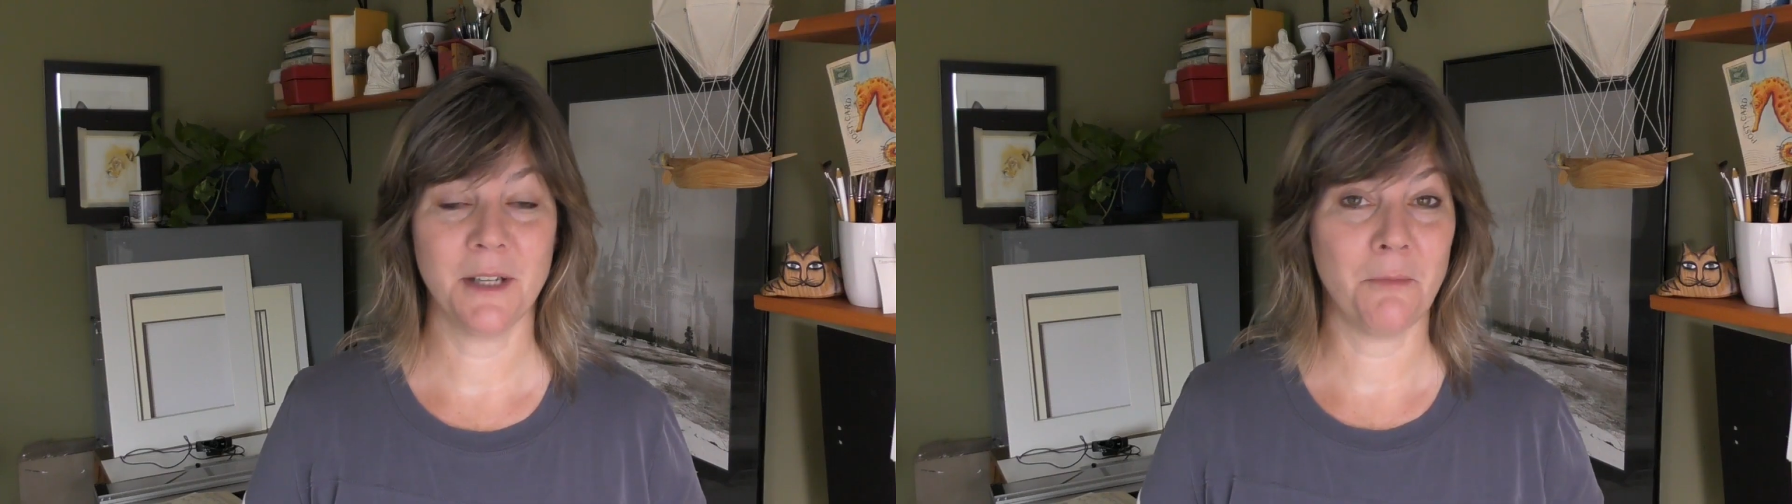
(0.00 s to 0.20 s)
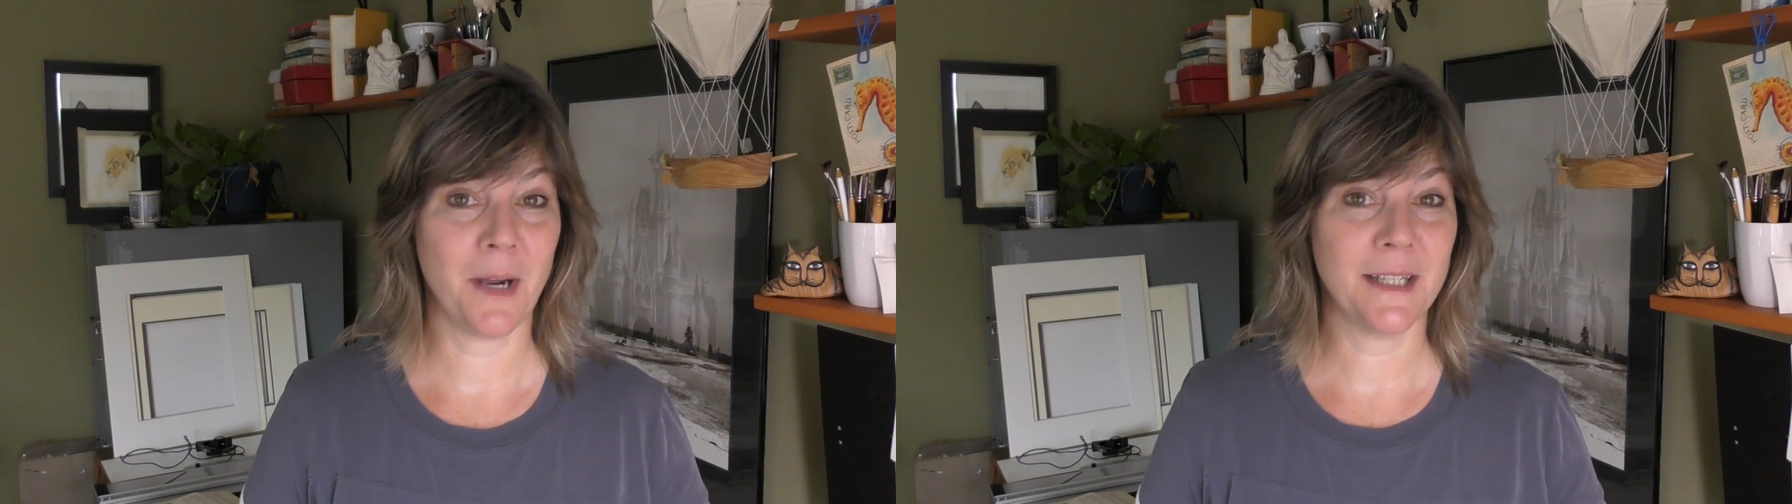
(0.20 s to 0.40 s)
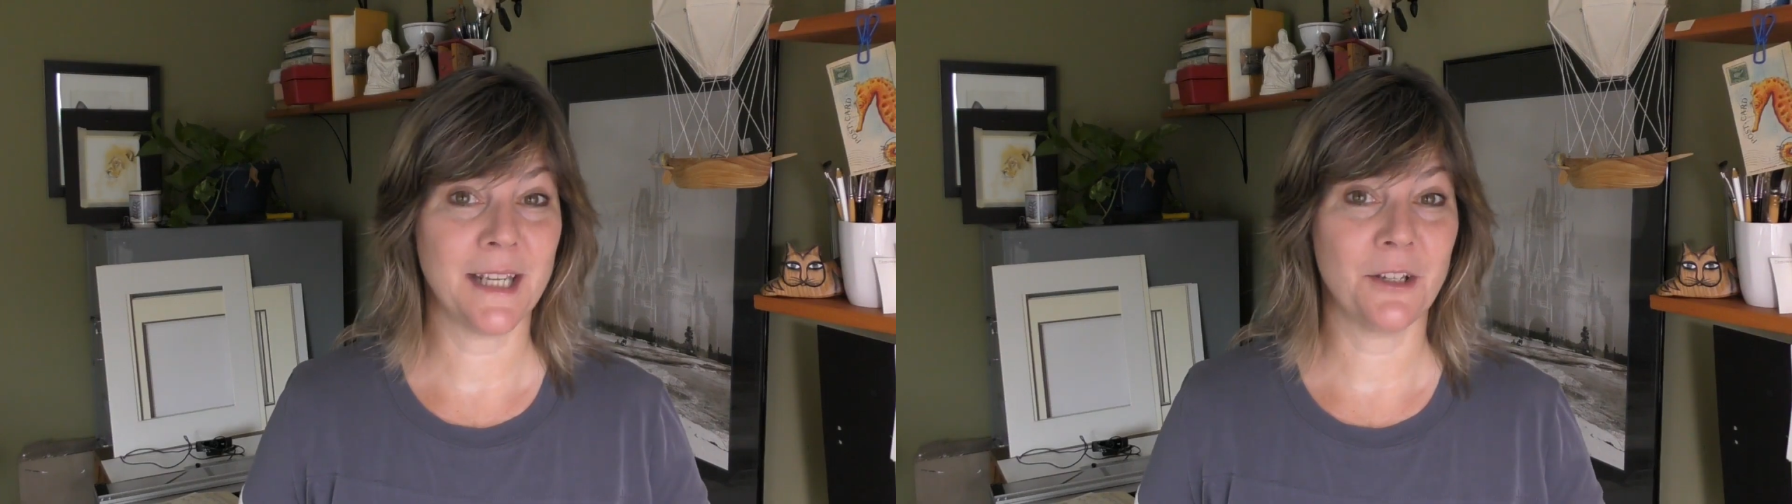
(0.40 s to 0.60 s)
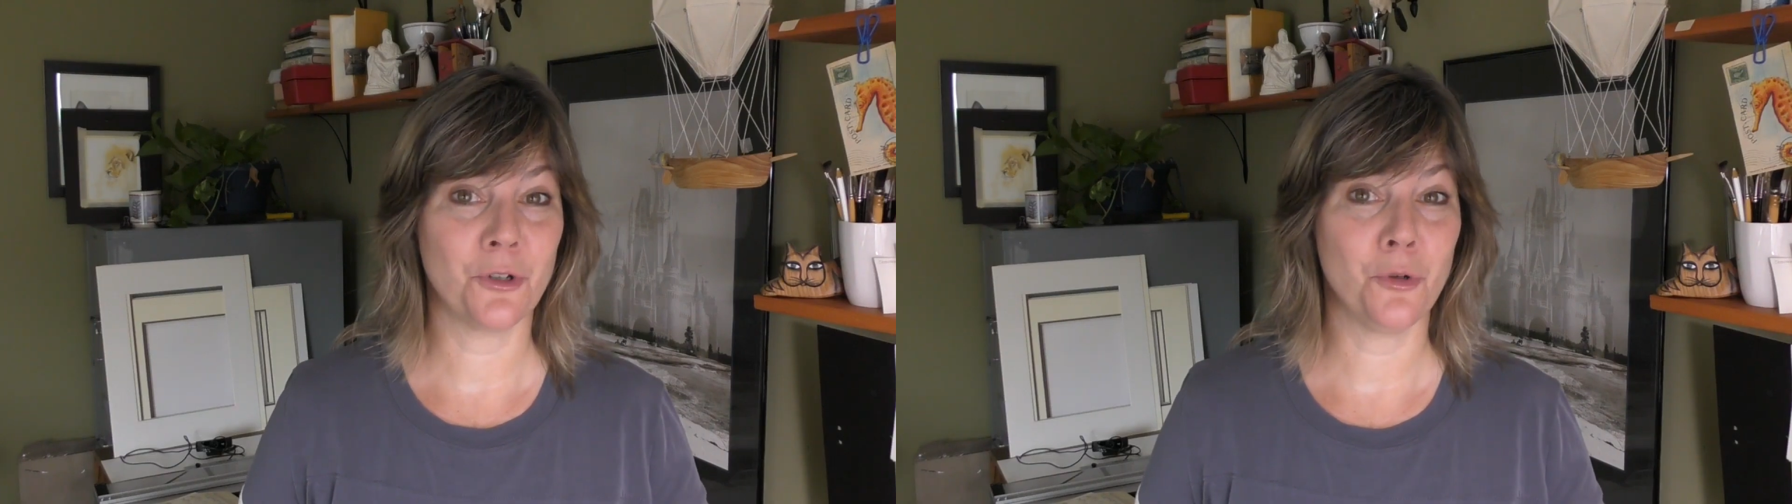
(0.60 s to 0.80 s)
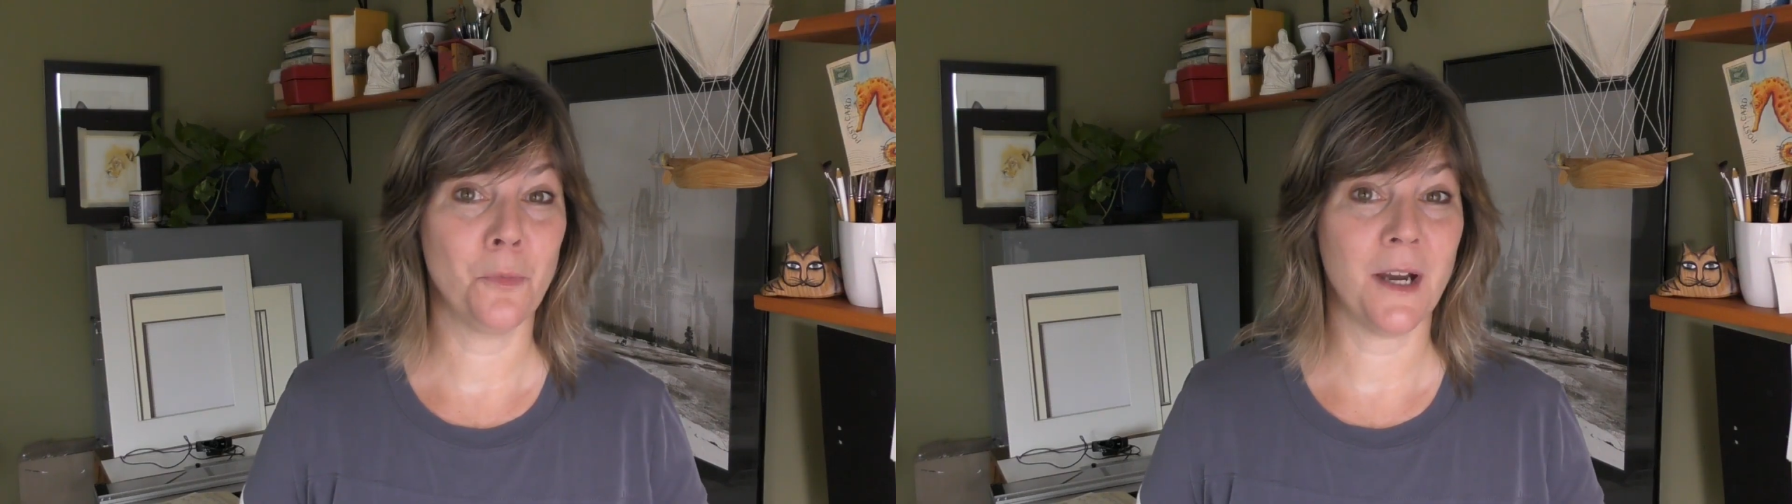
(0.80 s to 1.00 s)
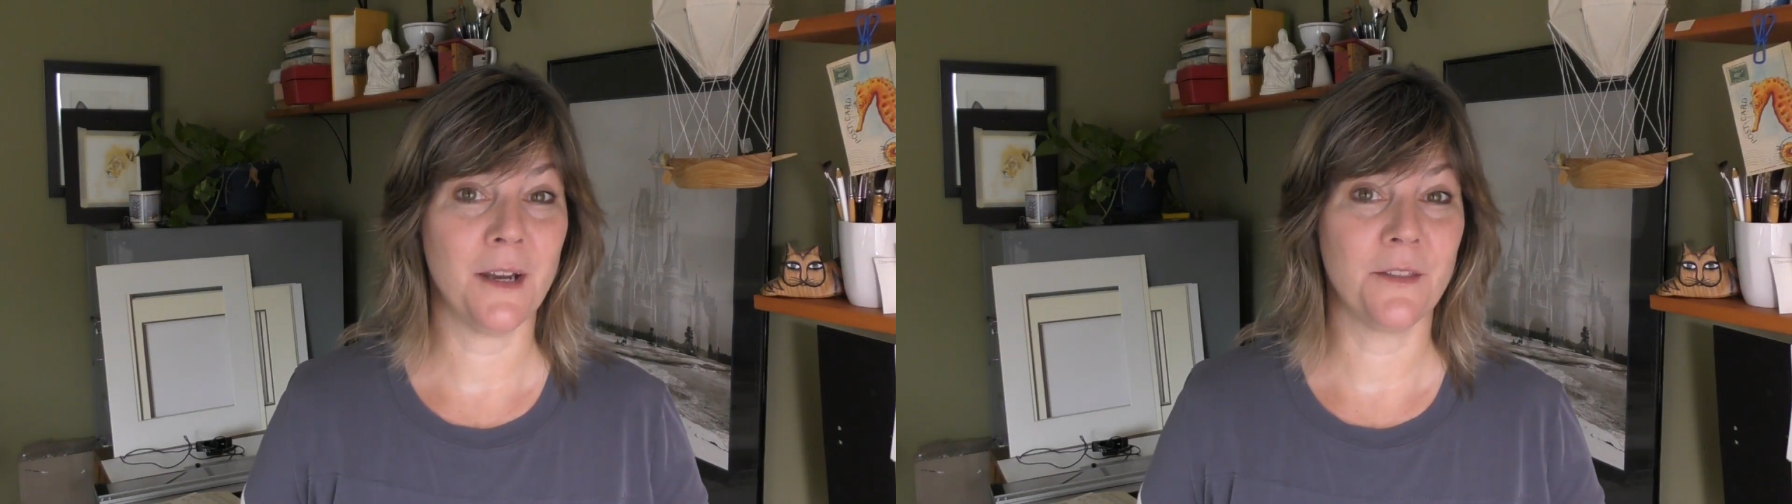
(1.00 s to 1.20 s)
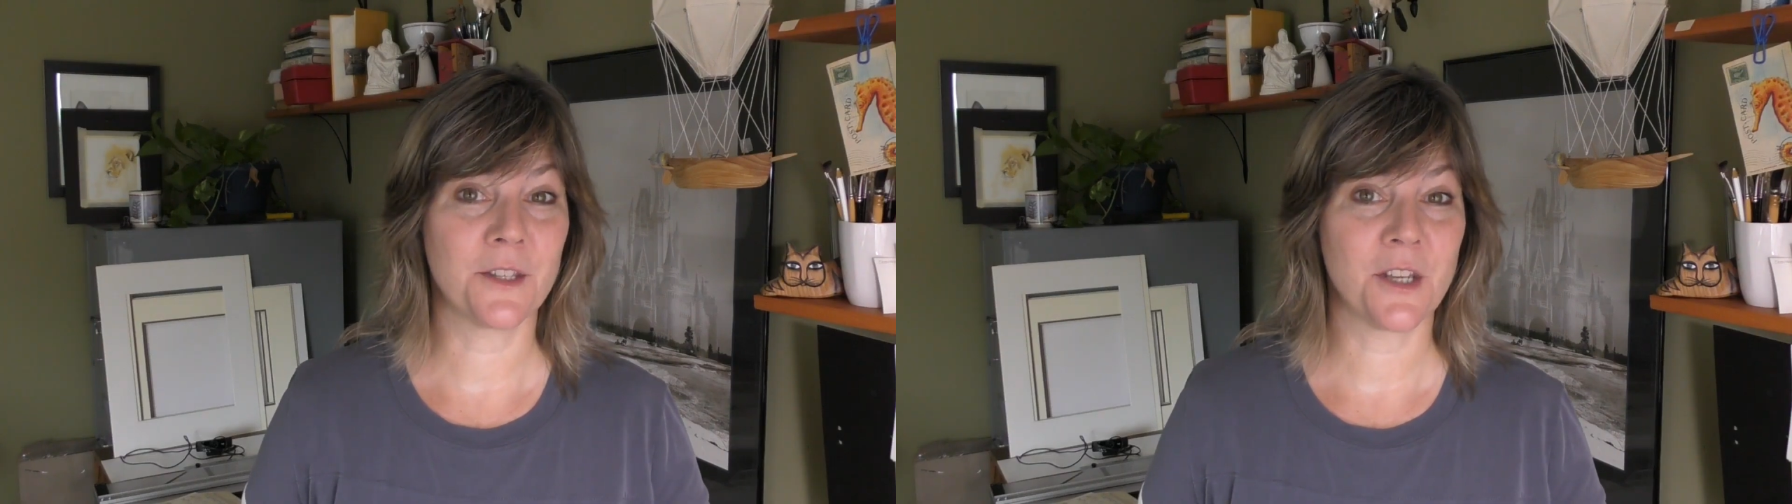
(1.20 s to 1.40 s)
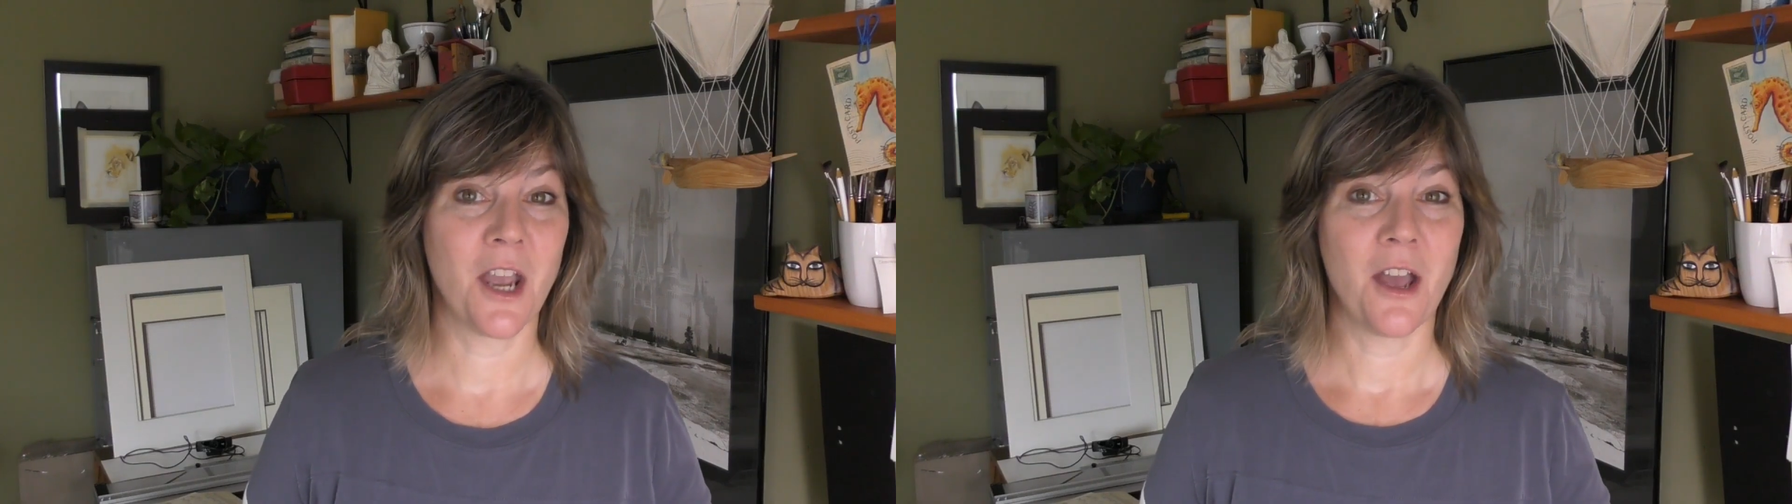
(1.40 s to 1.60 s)
it might take 2
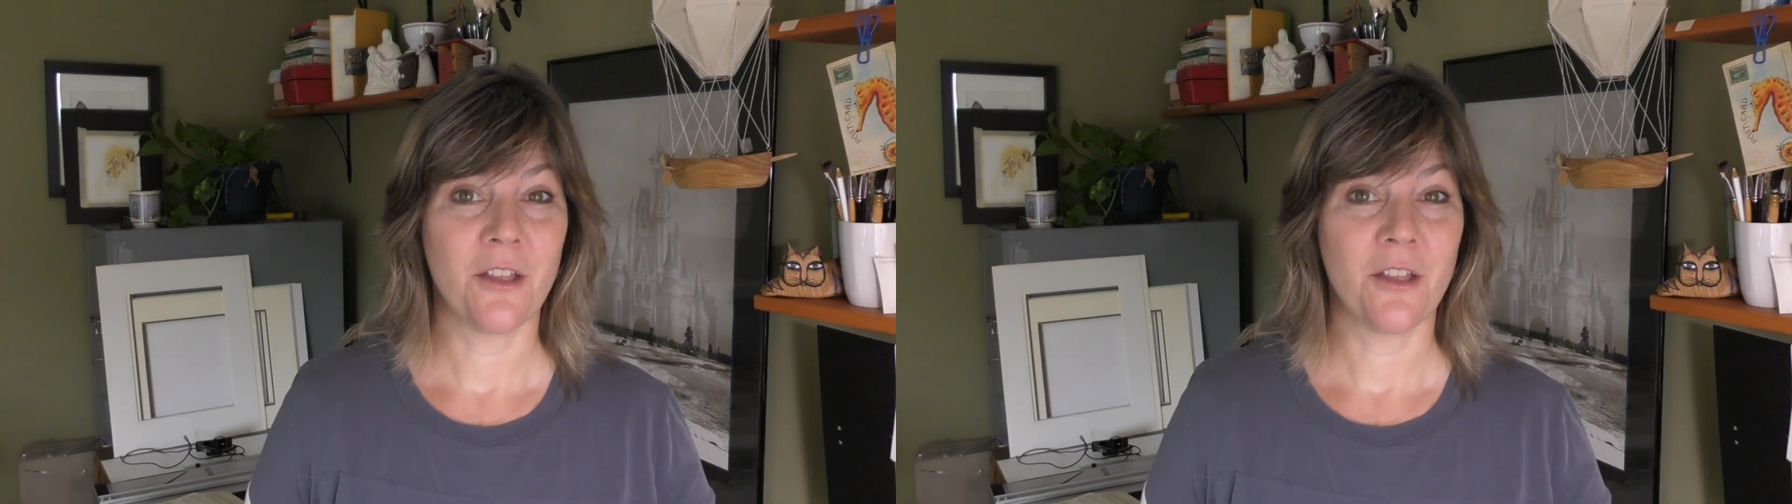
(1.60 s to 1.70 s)
months.